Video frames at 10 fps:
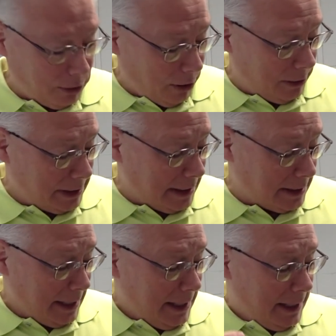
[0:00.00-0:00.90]
know. He says,
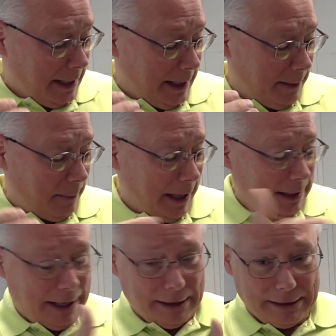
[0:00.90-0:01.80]

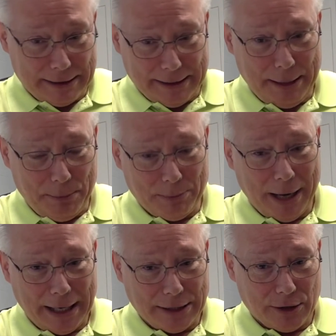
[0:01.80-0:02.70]
And keep in
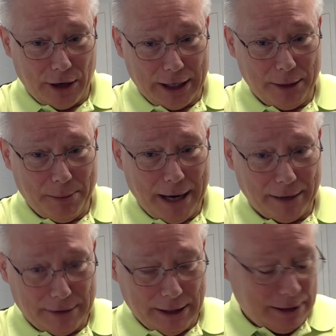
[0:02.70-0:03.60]
mind, he's talking
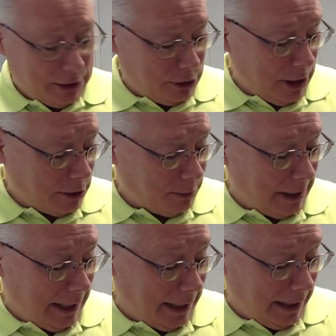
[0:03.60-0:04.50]
about this judgment.
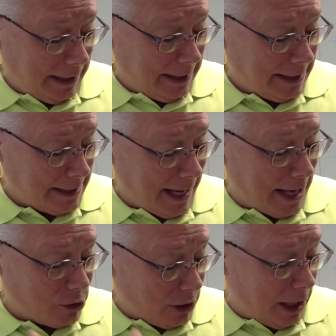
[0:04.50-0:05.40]
And he says,
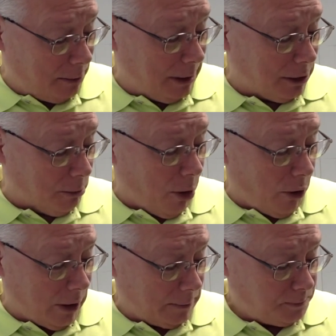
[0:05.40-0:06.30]
as Sodom and
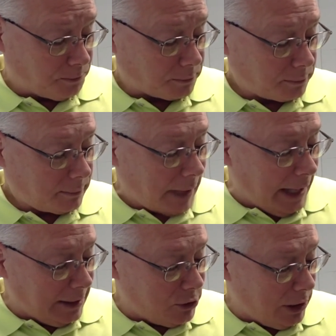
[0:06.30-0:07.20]
Gomorrah
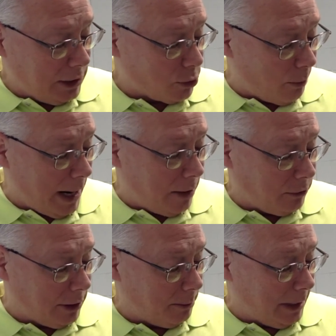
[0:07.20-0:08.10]
and the cities around
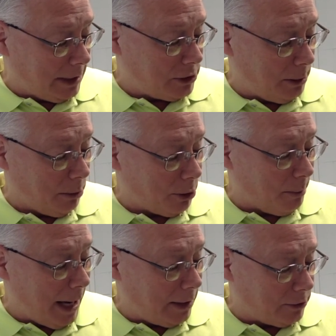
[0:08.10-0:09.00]
them in a similar
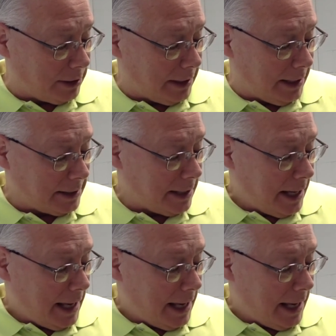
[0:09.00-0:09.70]
manner to these,